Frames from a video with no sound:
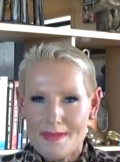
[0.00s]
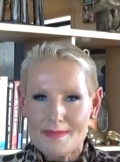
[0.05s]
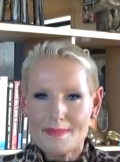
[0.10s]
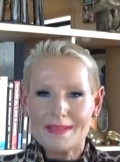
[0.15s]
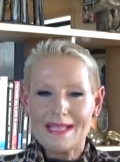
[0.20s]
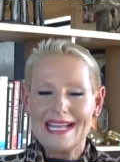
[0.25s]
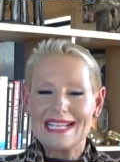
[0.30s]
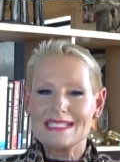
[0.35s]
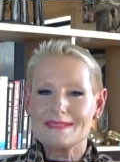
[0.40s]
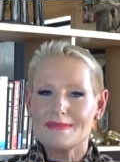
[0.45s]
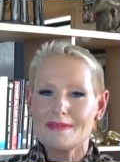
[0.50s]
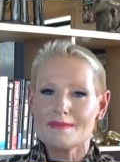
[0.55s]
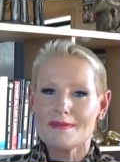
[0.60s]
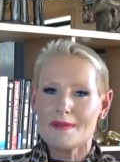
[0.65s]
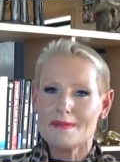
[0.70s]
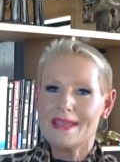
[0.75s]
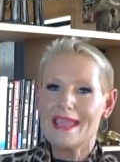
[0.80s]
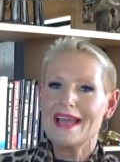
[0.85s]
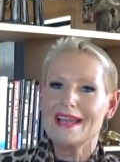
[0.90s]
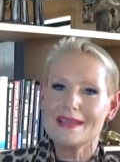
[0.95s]
People ask me,
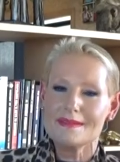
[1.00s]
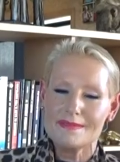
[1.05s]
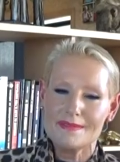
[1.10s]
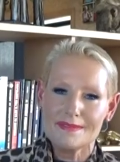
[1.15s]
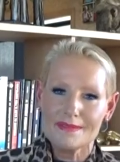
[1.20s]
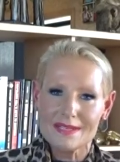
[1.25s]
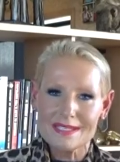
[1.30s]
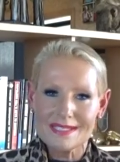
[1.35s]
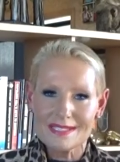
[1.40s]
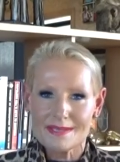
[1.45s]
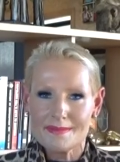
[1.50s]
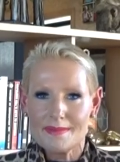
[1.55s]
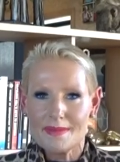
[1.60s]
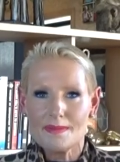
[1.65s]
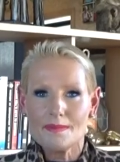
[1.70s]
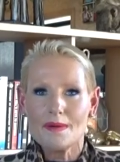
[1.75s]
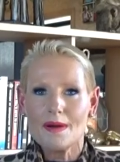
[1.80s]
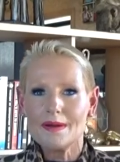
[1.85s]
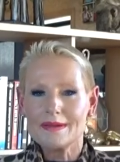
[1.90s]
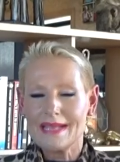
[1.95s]
Rowie, how come you've got so
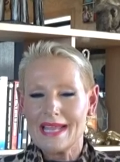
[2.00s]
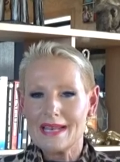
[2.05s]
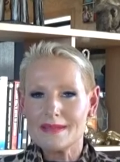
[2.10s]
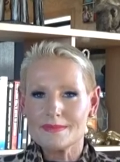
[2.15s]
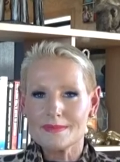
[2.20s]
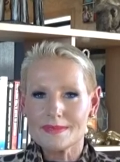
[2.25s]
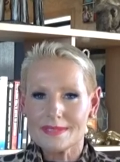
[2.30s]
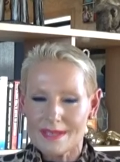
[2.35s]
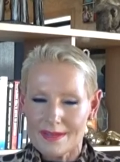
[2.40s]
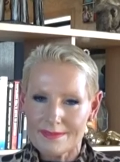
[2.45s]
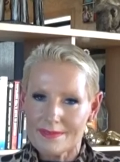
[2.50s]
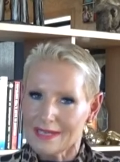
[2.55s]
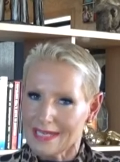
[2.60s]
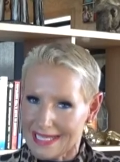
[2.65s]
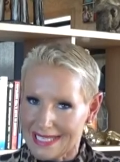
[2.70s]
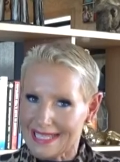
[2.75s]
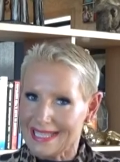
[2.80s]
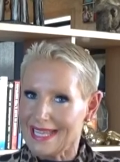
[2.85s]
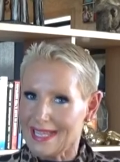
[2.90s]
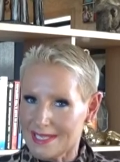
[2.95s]
many wild animals? I've got
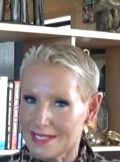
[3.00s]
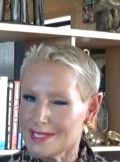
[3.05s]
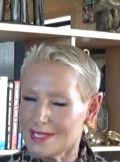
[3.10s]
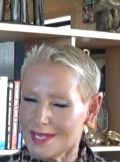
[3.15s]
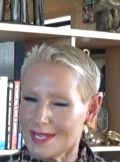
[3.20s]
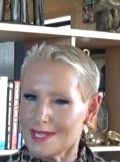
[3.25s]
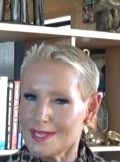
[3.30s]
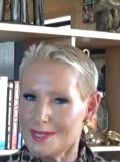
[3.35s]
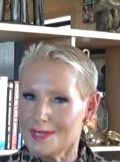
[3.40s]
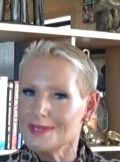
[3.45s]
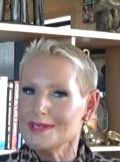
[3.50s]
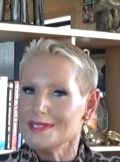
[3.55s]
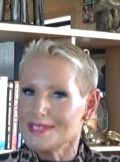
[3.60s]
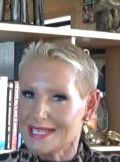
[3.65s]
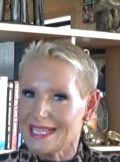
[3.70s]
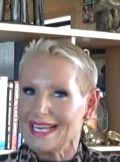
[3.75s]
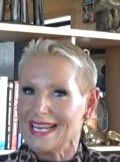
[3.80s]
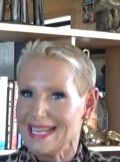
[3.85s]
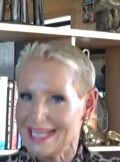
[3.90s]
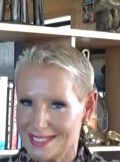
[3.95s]
a, a, a,
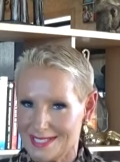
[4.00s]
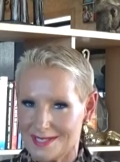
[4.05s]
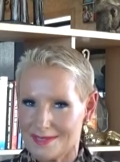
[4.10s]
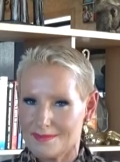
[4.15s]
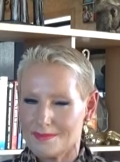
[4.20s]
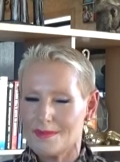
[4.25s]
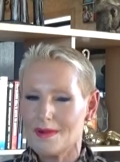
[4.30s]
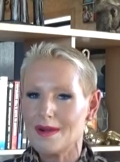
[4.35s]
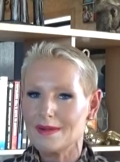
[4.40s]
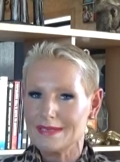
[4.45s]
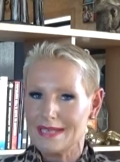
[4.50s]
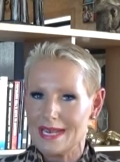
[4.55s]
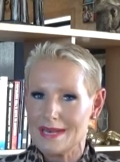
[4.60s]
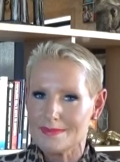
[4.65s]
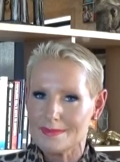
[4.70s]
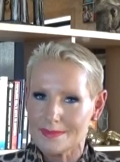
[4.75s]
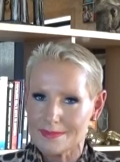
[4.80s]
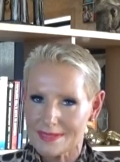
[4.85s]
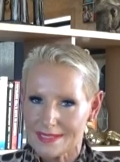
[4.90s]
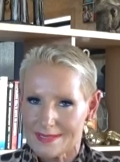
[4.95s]
huge collection of wild
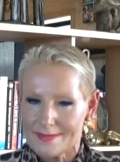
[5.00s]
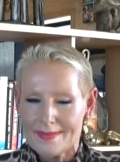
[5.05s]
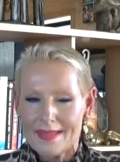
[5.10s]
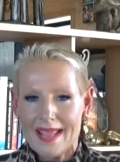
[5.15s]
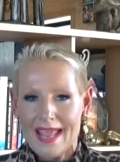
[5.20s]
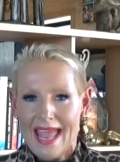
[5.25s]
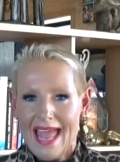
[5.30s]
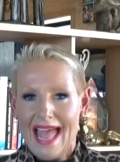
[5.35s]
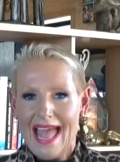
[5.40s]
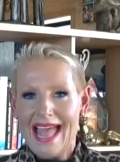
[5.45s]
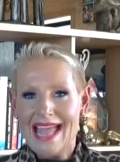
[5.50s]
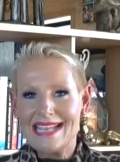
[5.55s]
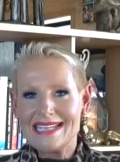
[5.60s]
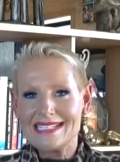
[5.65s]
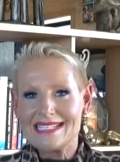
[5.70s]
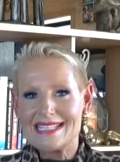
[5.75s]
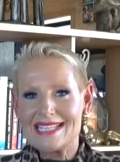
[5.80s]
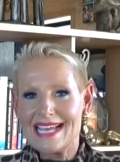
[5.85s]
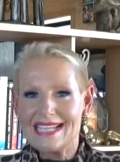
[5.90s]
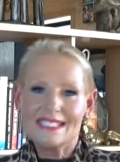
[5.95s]
animals.
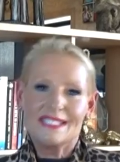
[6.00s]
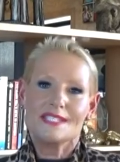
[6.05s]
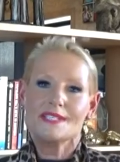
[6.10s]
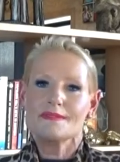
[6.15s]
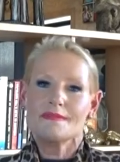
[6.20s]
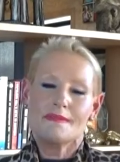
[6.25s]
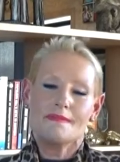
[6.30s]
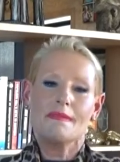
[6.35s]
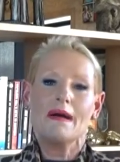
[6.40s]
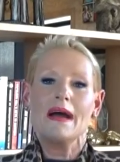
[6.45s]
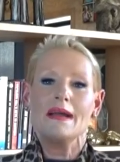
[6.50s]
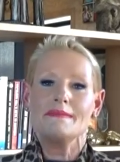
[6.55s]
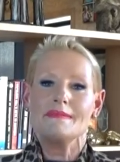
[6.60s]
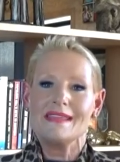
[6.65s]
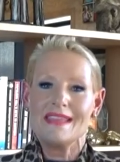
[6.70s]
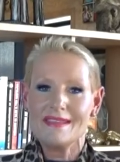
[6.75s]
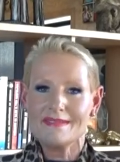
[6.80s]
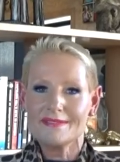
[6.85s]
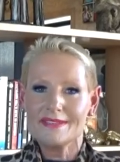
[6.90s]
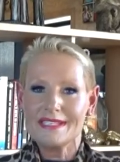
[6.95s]
And that's to remind
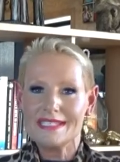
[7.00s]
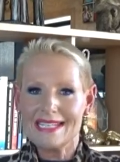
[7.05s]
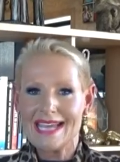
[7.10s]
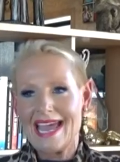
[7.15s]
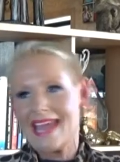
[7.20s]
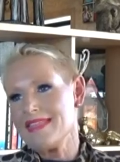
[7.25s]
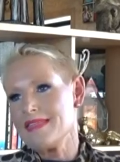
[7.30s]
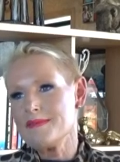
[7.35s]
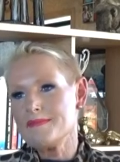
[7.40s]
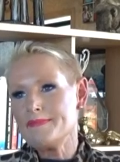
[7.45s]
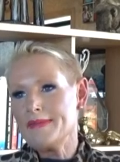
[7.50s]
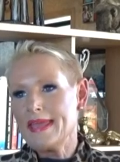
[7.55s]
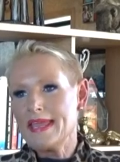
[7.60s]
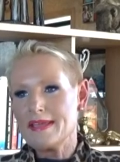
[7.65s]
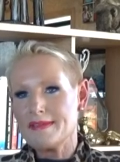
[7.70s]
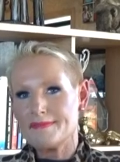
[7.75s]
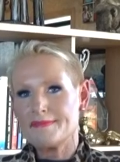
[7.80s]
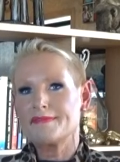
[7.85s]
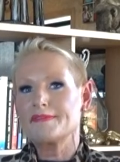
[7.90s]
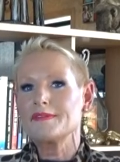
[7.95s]
me every day that
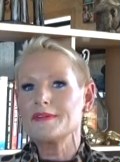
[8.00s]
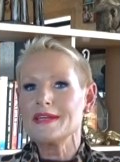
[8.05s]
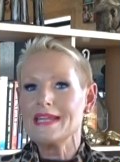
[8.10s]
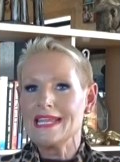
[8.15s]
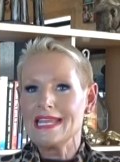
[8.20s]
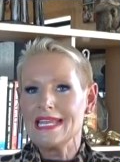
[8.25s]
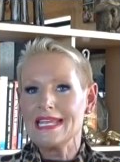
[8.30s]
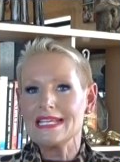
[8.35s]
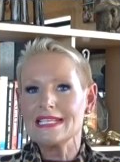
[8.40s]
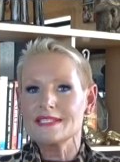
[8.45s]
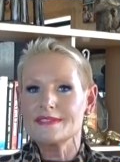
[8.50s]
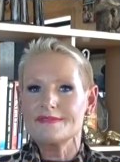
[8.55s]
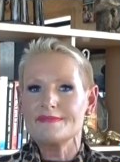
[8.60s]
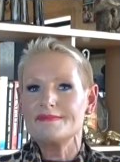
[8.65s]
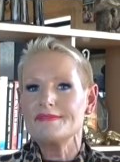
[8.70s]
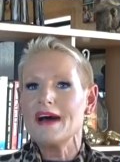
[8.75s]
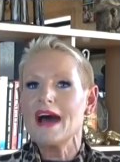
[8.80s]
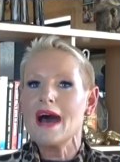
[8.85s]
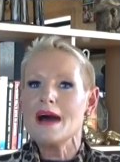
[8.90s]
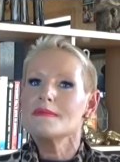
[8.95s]
being free is
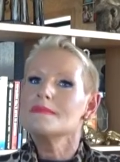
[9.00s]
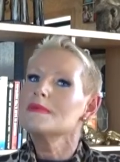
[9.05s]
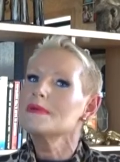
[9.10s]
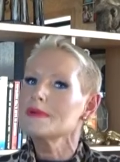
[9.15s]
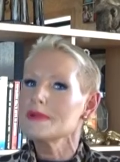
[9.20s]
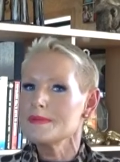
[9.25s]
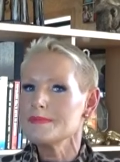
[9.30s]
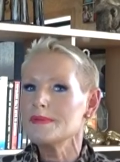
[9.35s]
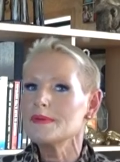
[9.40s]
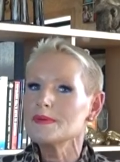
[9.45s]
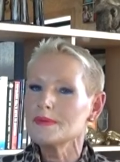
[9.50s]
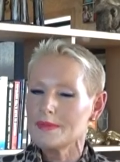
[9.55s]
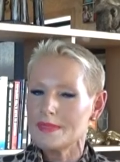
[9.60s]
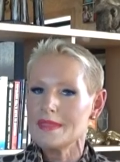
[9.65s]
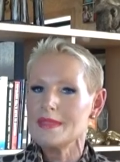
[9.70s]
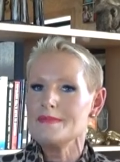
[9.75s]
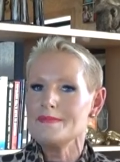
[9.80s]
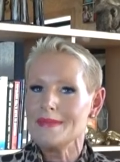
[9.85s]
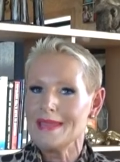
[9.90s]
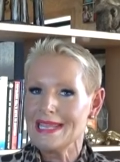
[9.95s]
far more
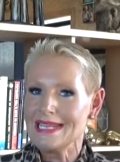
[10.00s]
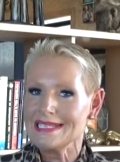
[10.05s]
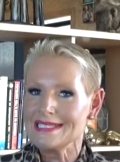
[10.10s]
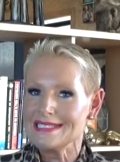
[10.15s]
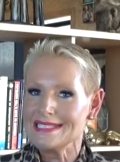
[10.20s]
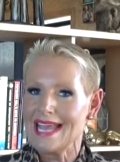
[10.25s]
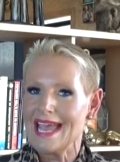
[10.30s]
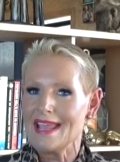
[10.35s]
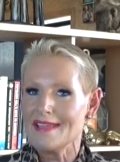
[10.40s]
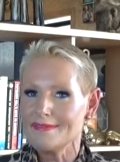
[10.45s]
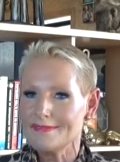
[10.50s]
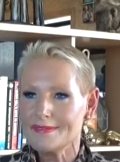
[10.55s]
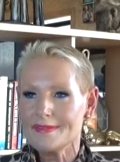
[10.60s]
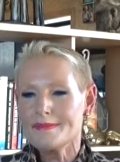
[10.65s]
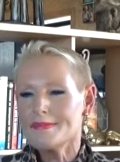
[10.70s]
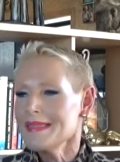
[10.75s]
important than being safe.